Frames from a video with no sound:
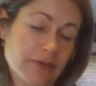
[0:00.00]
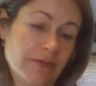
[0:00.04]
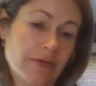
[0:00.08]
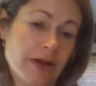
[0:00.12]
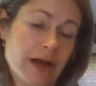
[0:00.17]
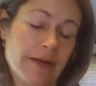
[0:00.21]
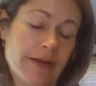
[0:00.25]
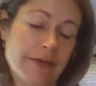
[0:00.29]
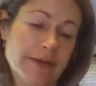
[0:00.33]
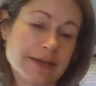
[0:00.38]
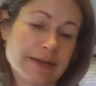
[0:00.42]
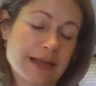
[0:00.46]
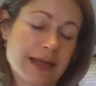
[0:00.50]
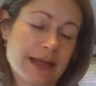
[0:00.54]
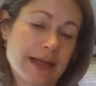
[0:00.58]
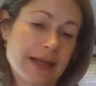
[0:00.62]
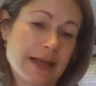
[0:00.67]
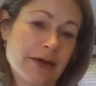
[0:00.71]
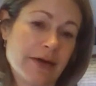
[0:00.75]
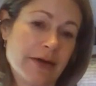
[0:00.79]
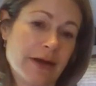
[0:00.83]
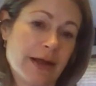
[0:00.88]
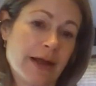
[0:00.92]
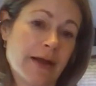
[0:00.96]
that you've got on the
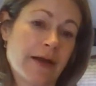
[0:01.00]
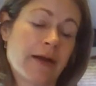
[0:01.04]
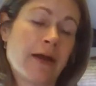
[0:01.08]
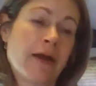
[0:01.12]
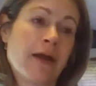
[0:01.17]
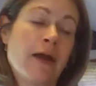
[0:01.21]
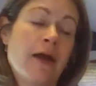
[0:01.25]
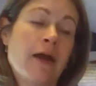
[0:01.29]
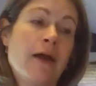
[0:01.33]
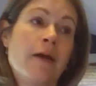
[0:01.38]
slide here, Nick.